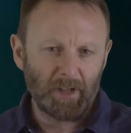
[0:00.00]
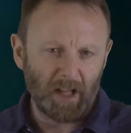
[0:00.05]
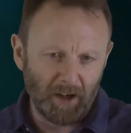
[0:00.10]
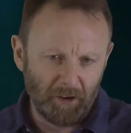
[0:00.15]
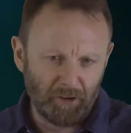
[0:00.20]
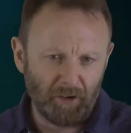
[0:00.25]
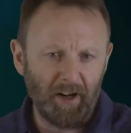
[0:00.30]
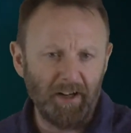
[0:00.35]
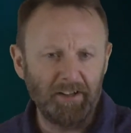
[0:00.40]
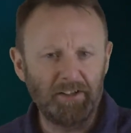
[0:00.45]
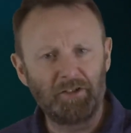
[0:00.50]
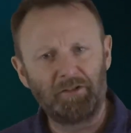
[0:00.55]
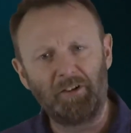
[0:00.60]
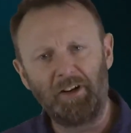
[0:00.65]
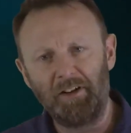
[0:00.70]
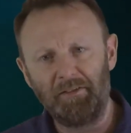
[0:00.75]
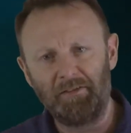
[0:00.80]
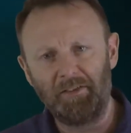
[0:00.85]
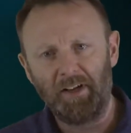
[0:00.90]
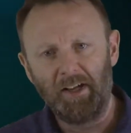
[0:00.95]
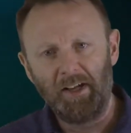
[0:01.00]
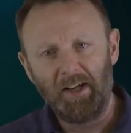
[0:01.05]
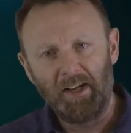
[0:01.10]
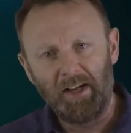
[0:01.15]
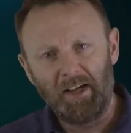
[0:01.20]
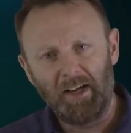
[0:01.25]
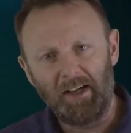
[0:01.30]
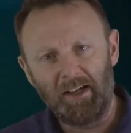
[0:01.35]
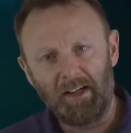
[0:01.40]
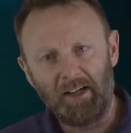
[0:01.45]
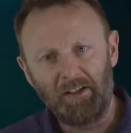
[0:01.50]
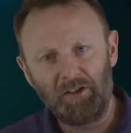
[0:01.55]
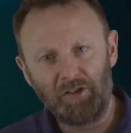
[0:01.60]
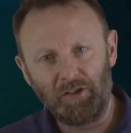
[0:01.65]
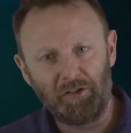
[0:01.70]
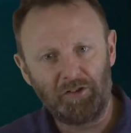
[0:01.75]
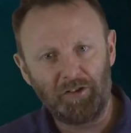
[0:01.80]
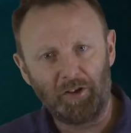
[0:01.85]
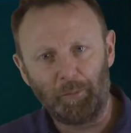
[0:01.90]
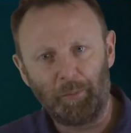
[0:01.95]
a greater degree of
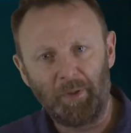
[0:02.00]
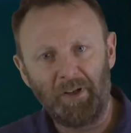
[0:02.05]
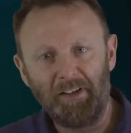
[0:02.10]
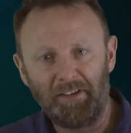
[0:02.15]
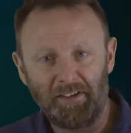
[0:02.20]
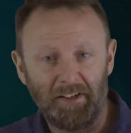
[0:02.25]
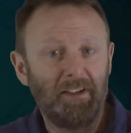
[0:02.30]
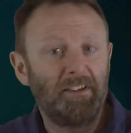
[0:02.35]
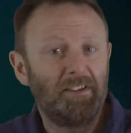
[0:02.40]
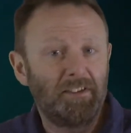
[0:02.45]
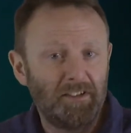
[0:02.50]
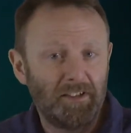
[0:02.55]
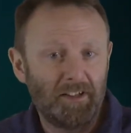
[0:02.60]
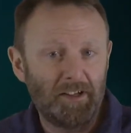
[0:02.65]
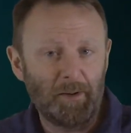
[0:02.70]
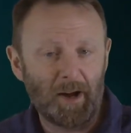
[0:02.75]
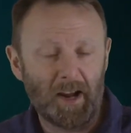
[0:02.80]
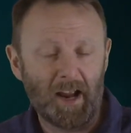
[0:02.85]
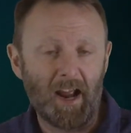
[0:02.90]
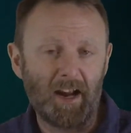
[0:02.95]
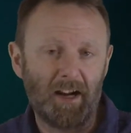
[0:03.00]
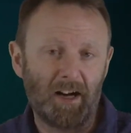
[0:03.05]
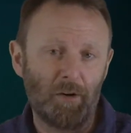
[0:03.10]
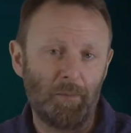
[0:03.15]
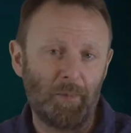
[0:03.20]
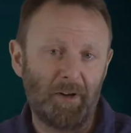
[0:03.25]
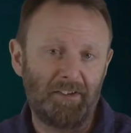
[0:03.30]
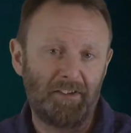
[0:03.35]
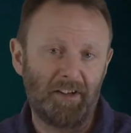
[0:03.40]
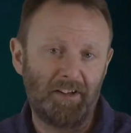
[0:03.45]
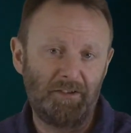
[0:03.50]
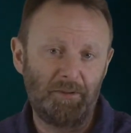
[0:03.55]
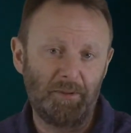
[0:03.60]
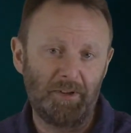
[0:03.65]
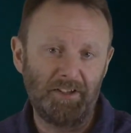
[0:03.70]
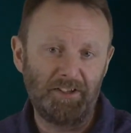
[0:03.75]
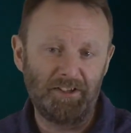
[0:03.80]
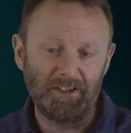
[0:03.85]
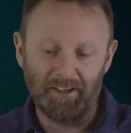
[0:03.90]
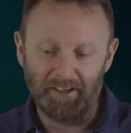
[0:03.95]
industrial peace in certain economic
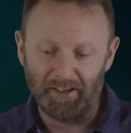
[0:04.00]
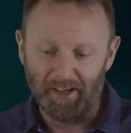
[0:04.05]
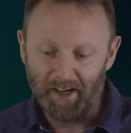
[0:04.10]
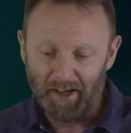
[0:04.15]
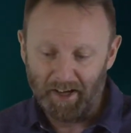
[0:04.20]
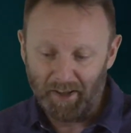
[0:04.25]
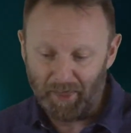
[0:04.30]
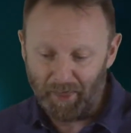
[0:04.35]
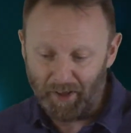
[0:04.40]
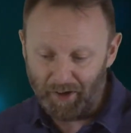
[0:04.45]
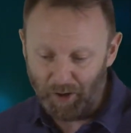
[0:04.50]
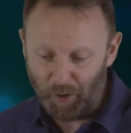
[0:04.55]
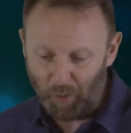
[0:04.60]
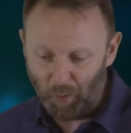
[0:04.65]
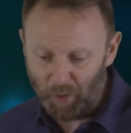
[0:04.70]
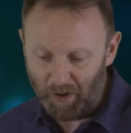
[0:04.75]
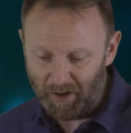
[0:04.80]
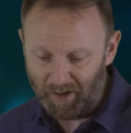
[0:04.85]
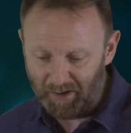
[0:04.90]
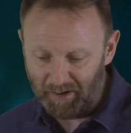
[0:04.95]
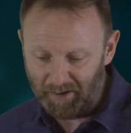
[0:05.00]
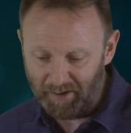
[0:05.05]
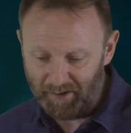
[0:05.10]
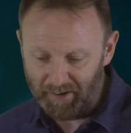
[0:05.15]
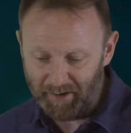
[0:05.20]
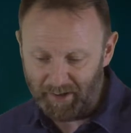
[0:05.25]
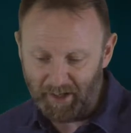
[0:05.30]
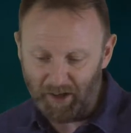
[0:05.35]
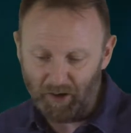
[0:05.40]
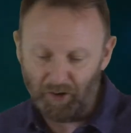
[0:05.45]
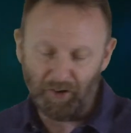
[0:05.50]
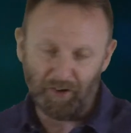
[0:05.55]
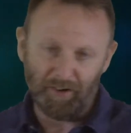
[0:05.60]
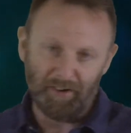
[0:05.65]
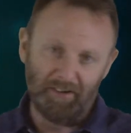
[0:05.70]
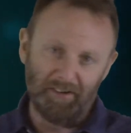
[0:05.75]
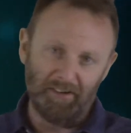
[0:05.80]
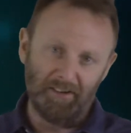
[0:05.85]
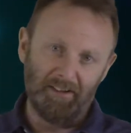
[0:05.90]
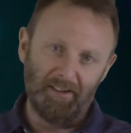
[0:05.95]
situations than you will in
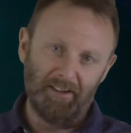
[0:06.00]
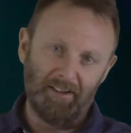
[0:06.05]
others.